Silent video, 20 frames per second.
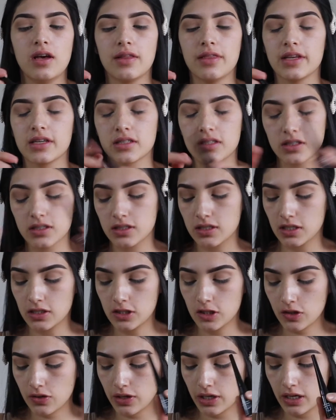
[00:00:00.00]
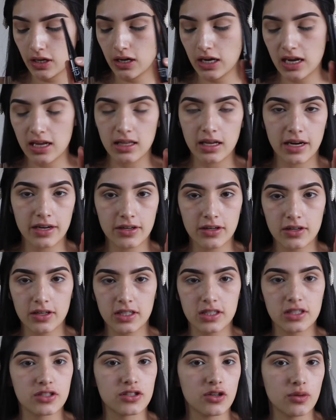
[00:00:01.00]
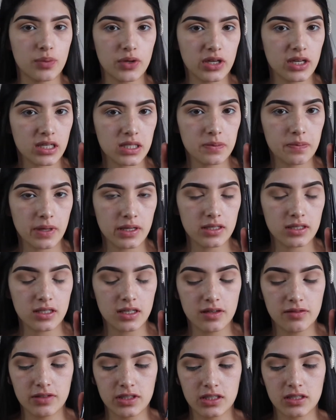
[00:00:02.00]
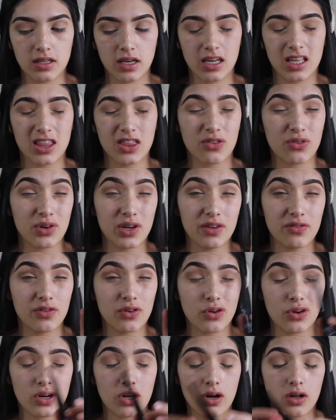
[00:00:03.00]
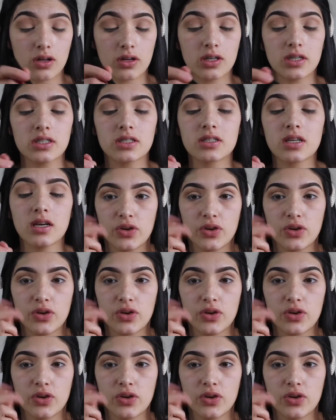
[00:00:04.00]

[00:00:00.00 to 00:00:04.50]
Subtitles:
This is such a great eyeliner. It's super inexpensive. It's like $3-4.